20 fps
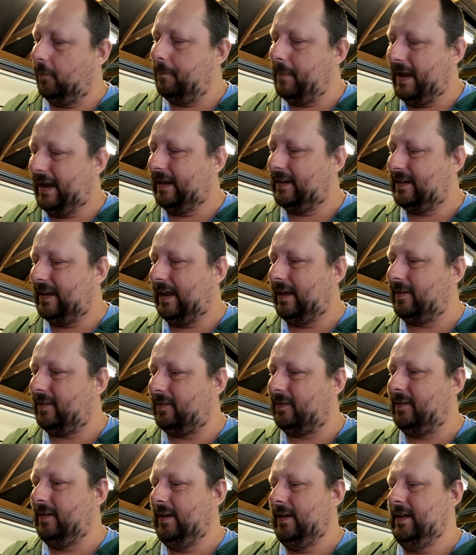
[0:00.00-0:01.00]
on Mega
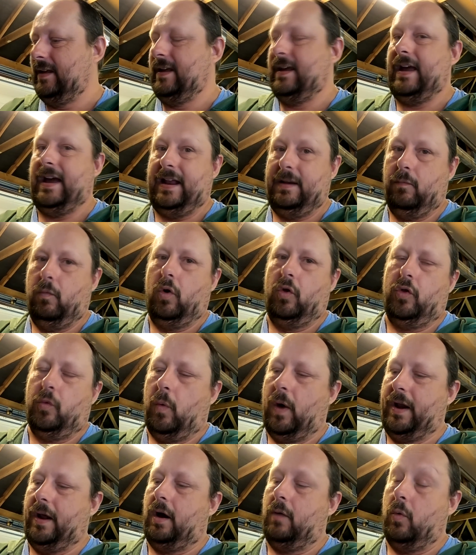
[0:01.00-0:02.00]
Tests, and the
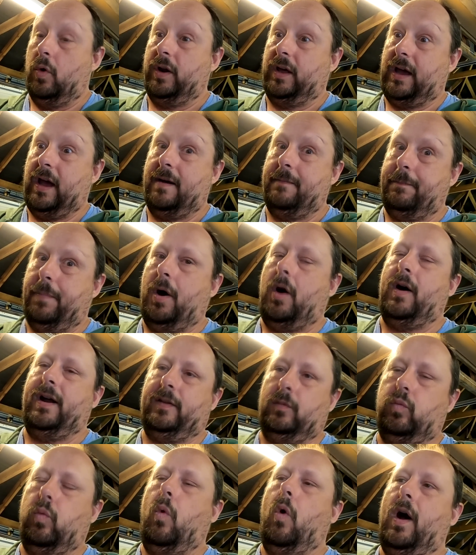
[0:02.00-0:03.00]
one I want to go and buy
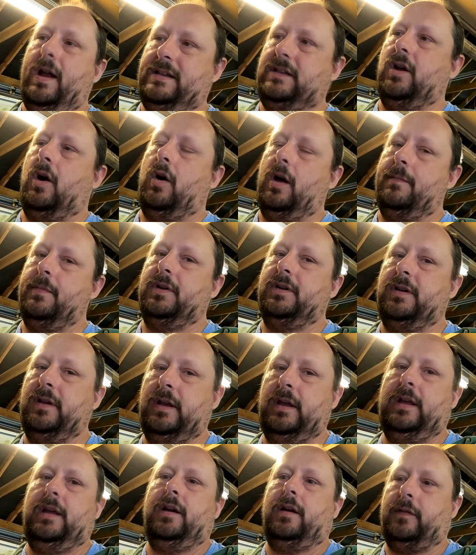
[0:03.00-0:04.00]
is White Diamond,
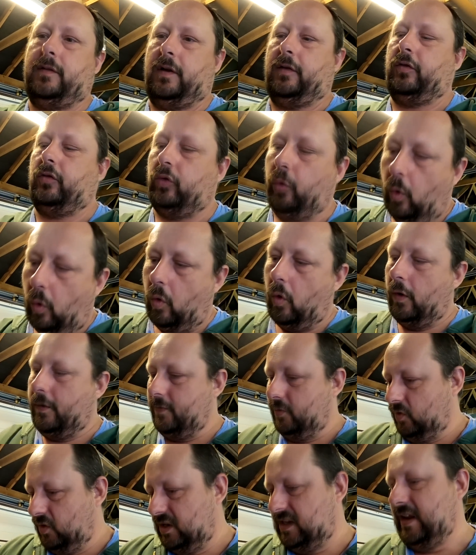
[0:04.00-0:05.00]
because I saw
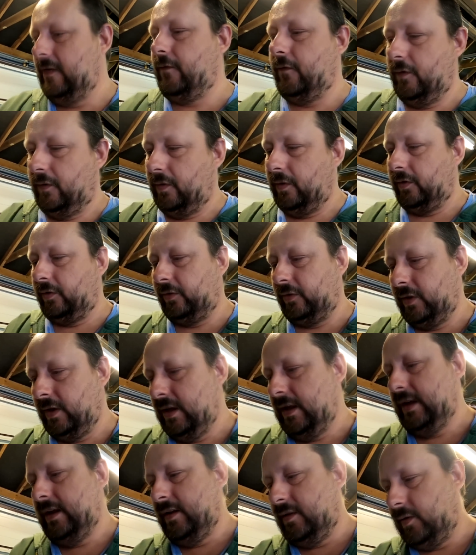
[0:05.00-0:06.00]
the difference.
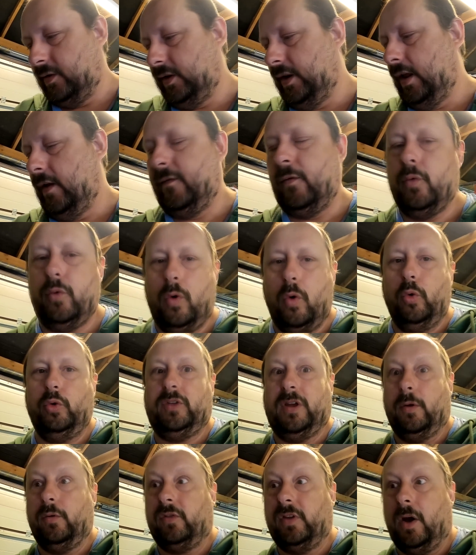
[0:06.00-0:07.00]
So I don't know if
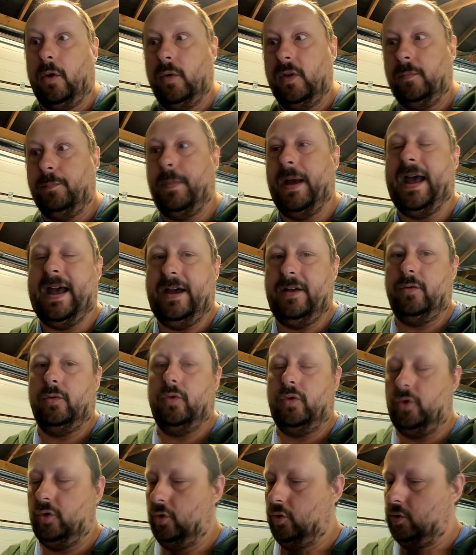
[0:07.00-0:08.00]
auto sole is bad
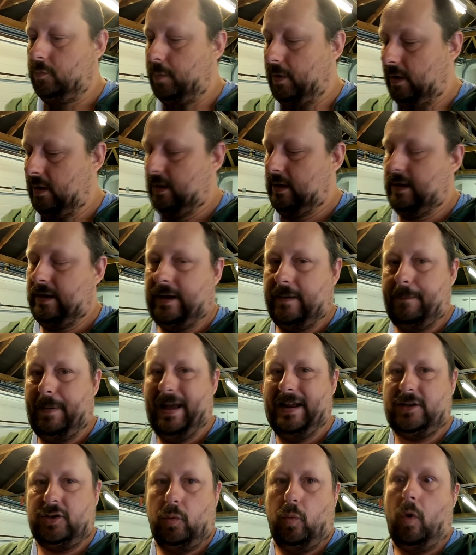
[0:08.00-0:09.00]
or good, but
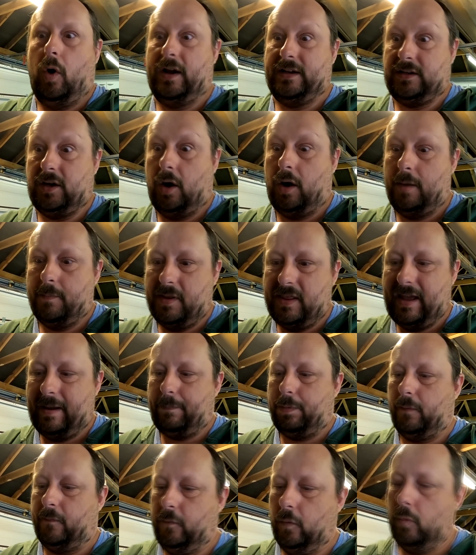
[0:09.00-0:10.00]
compared to White Diamond,
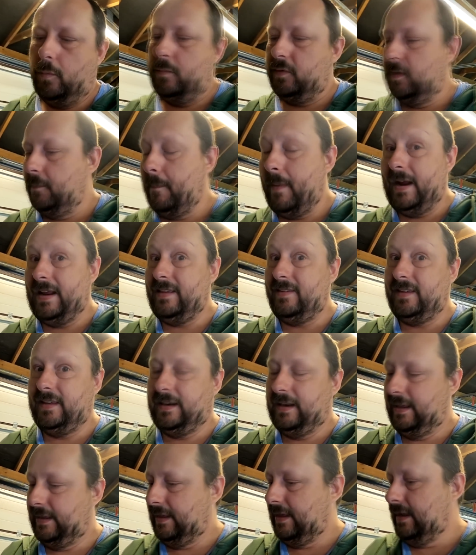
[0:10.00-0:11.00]
that performed
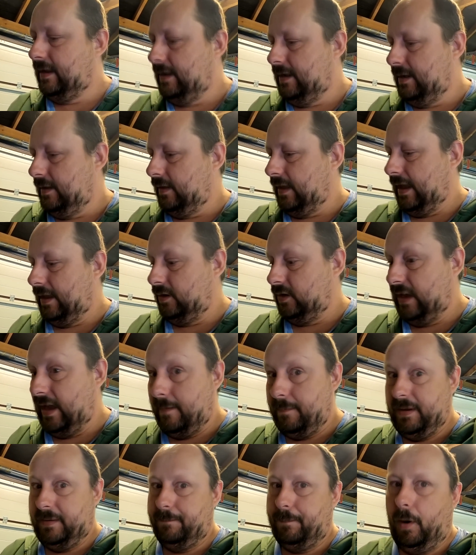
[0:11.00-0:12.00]
amazingly. And you
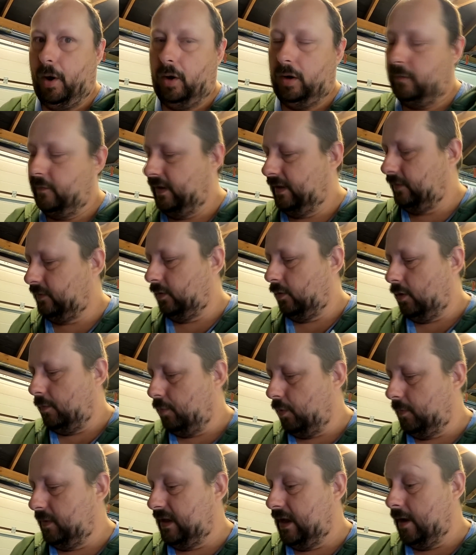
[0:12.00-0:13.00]
get a big bottle of it, so I'll
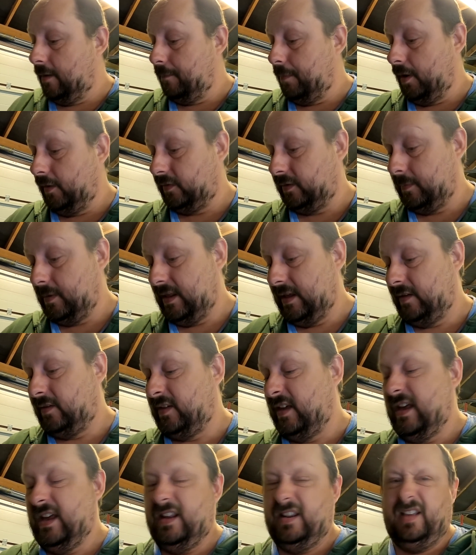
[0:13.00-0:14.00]
probably go and buy some of
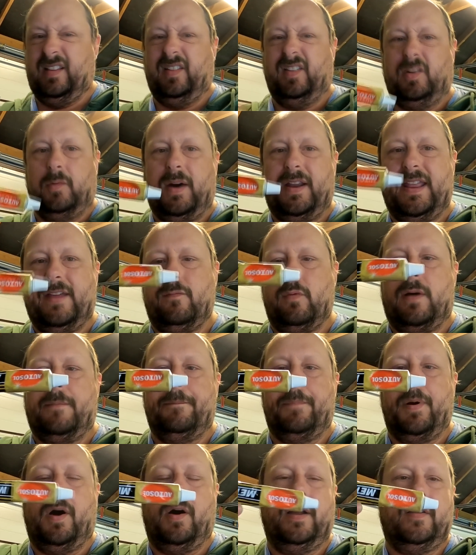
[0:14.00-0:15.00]
this. This is the one everyone
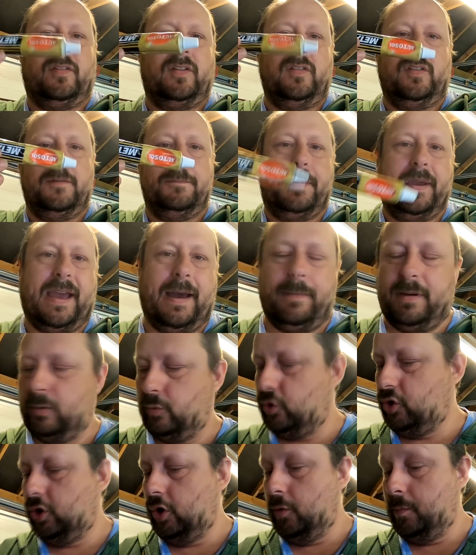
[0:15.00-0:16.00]
buys because you can pick up a
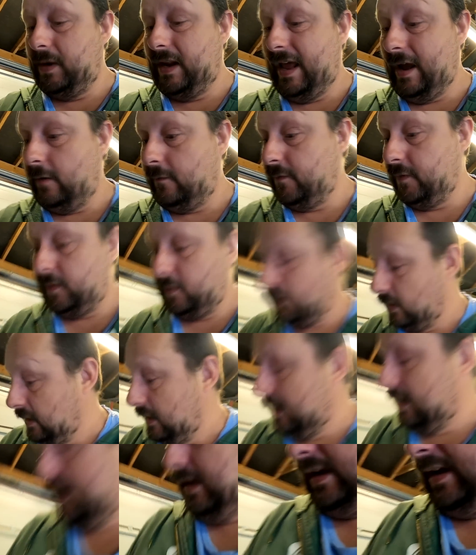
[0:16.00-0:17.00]
little tube in Halfords.
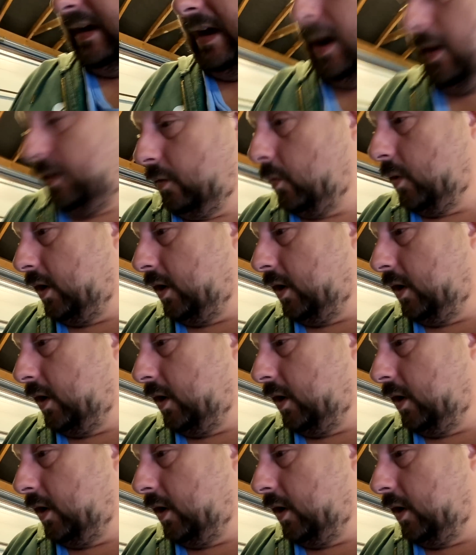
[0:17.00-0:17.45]
It kind of